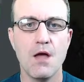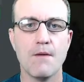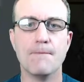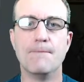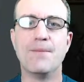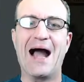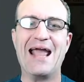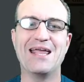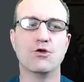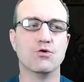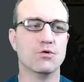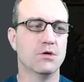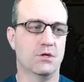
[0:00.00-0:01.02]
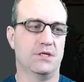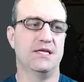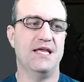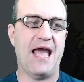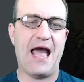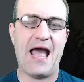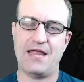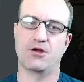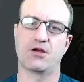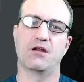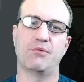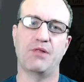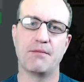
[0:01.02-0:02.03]
Bayou. Yeah, you're
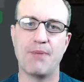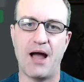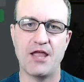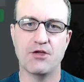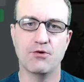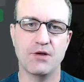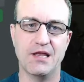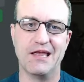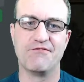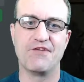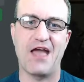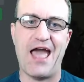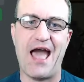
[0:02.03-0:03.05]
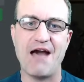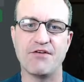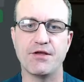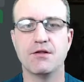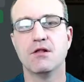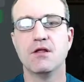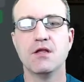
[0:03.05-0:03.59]
going to play Bayou if you have it.